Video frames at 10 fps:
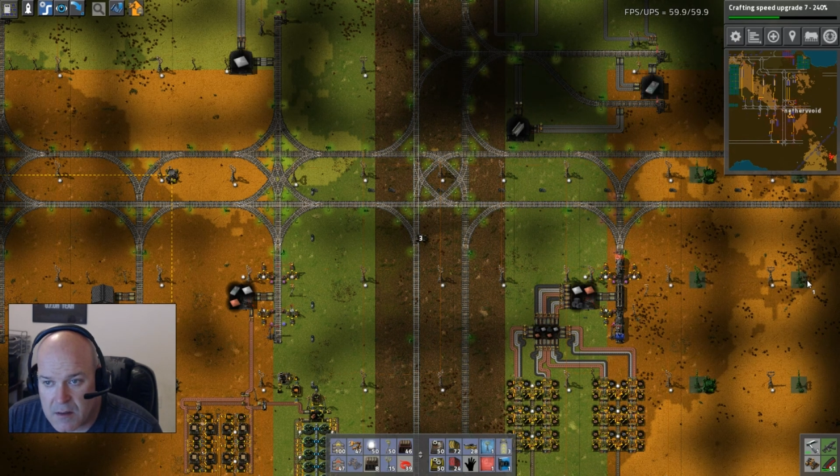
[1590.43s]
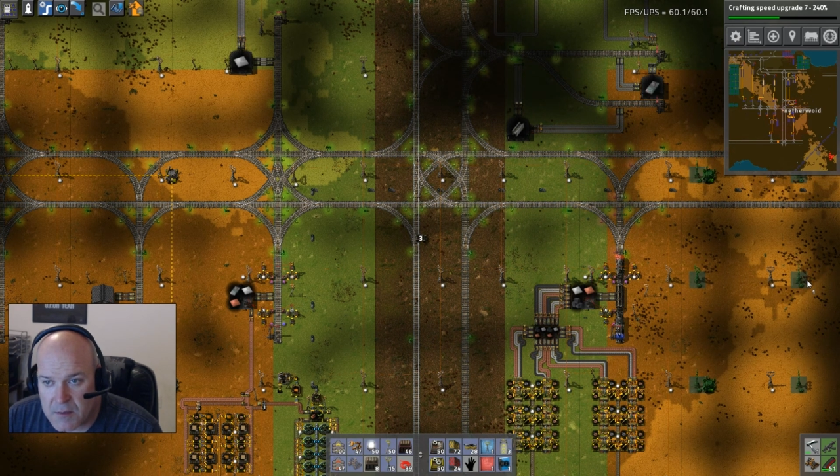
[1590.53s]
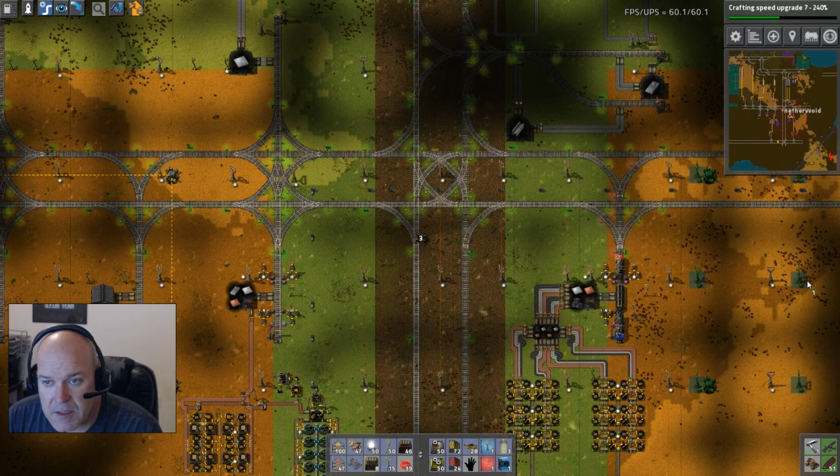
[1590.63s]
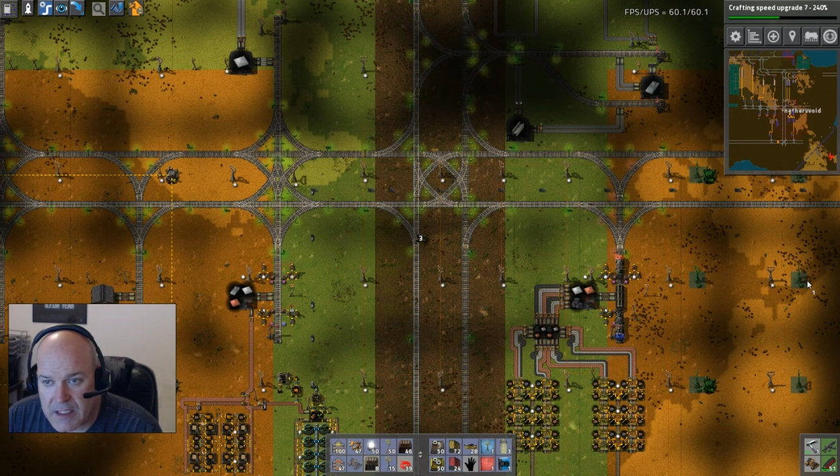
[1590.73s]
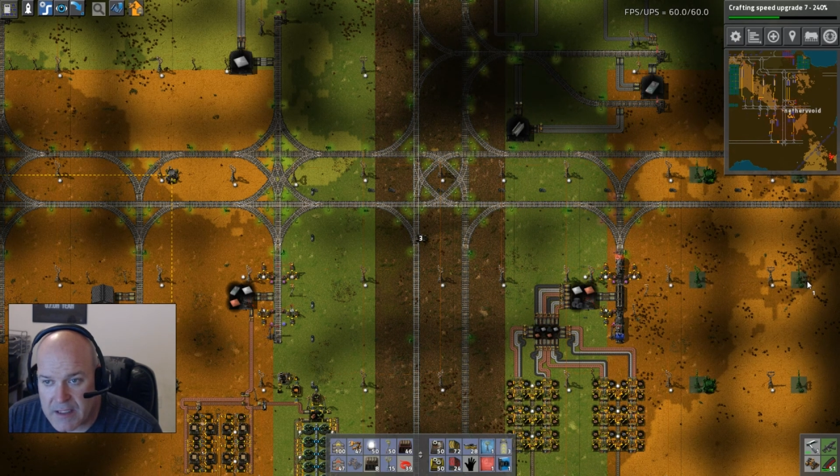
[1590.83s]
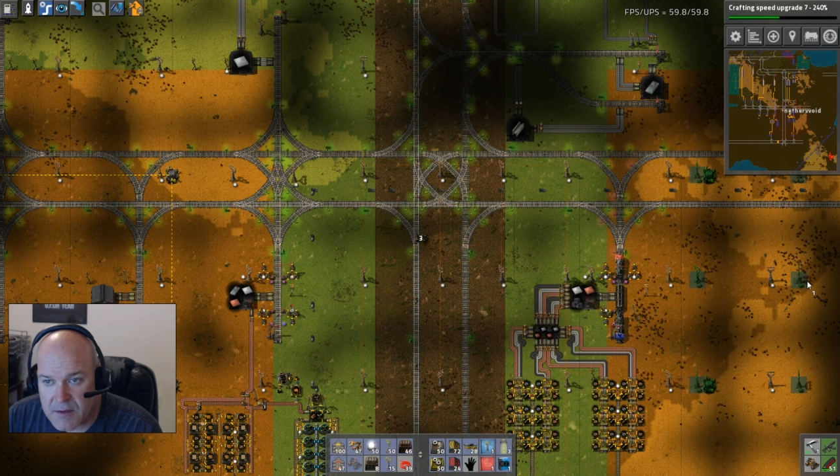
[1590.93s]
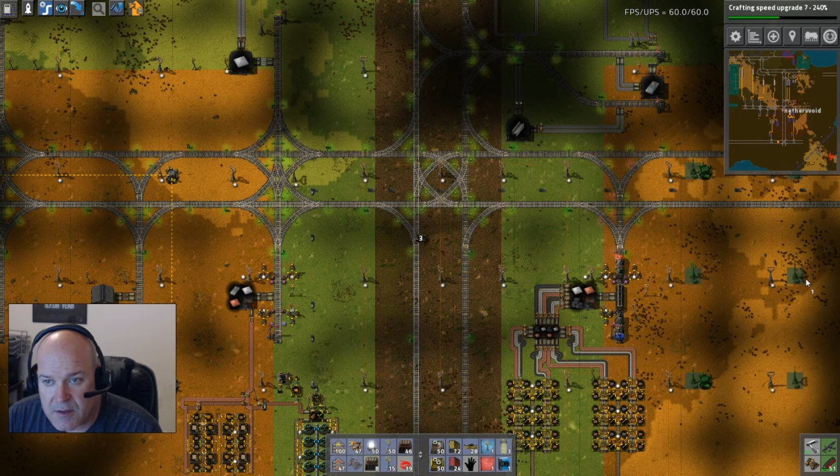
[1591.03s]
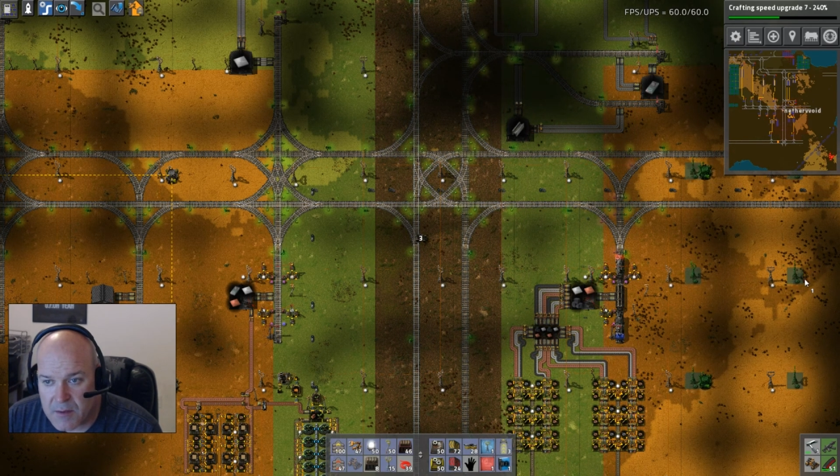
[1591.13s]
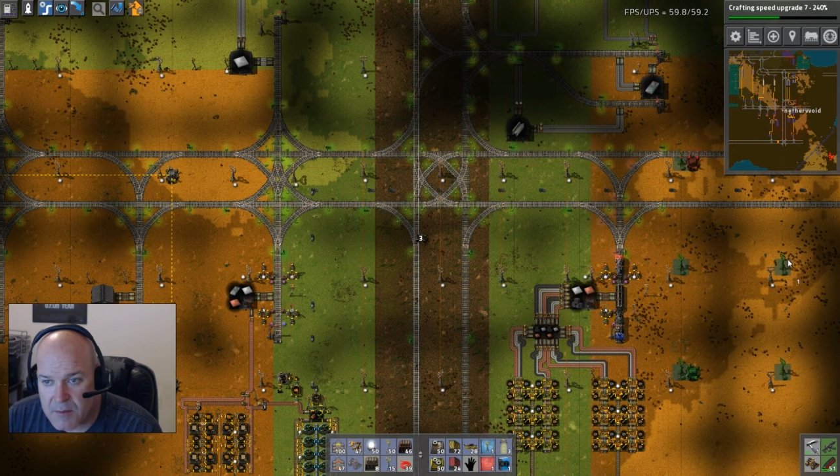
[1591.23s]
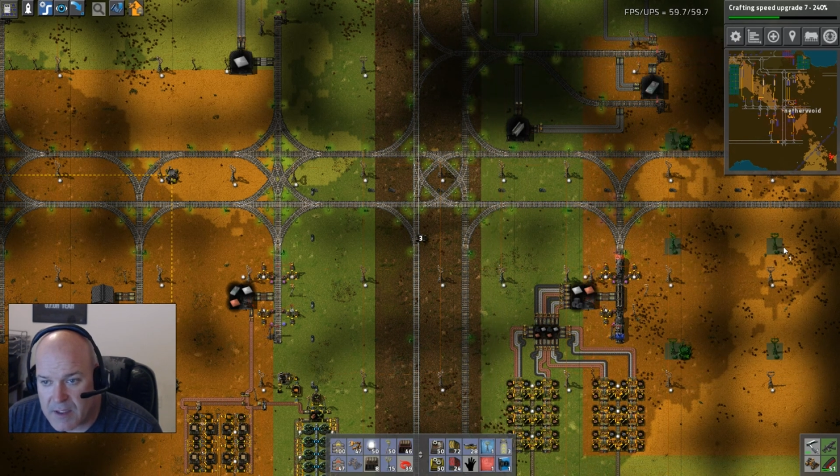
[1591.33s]
We can't
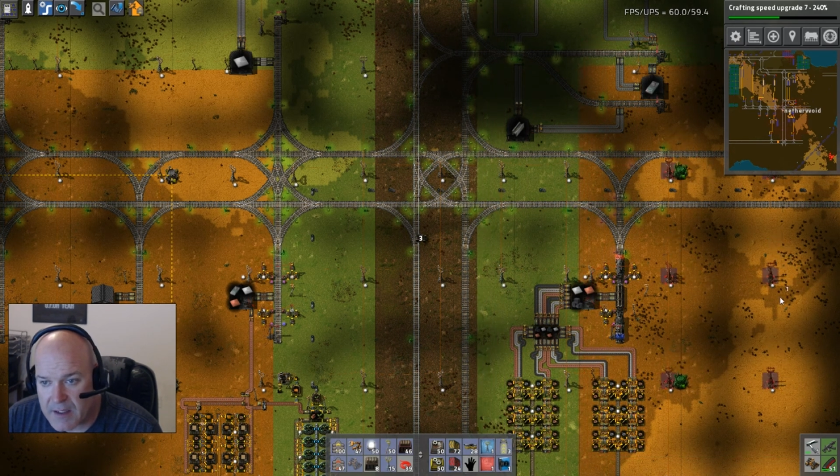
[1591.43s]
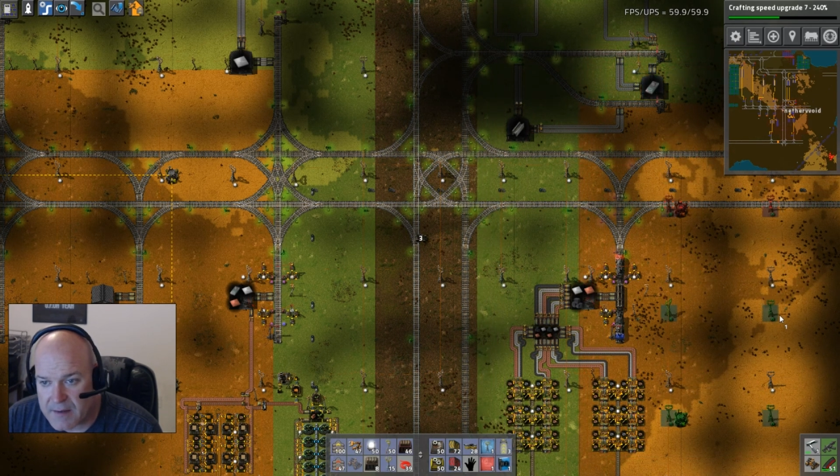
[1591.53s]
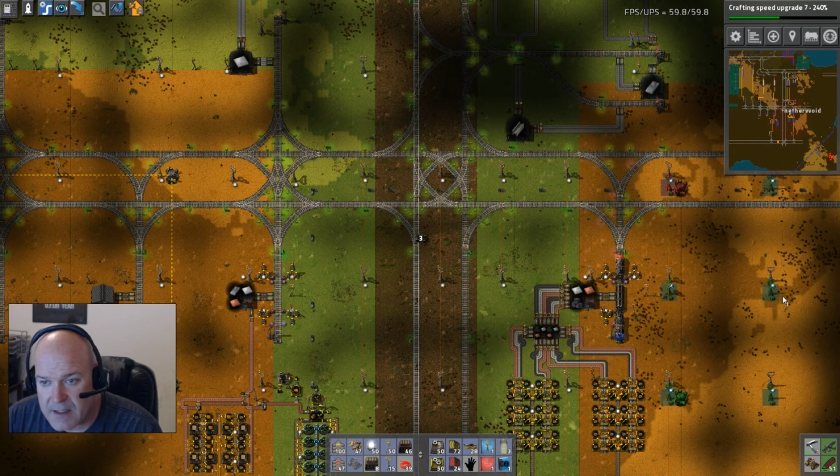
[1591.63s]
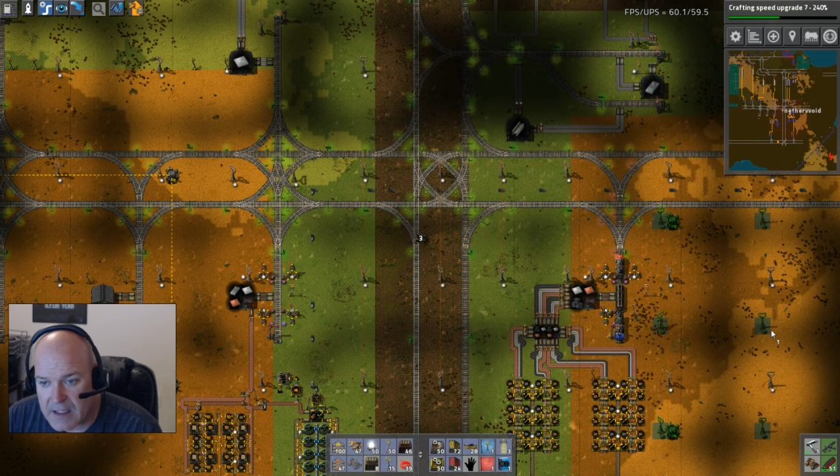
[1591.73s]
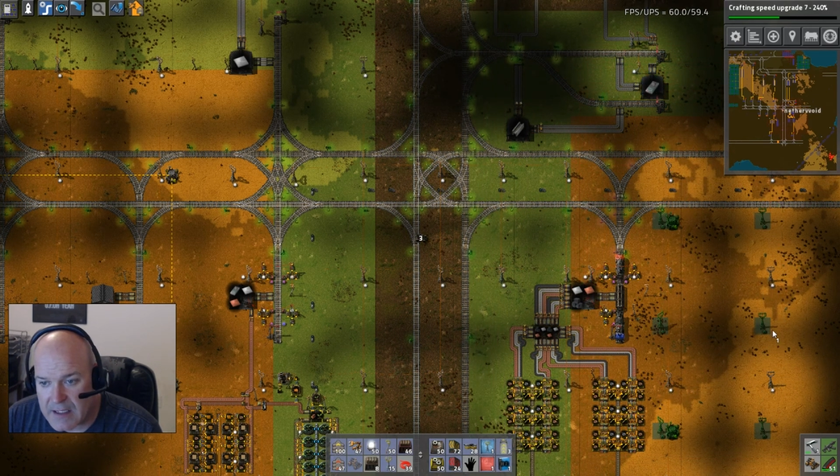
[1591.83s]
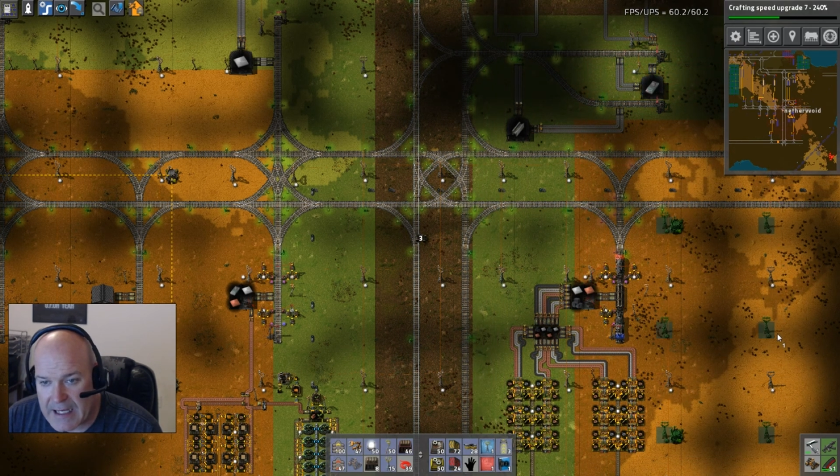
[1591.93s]
do it. That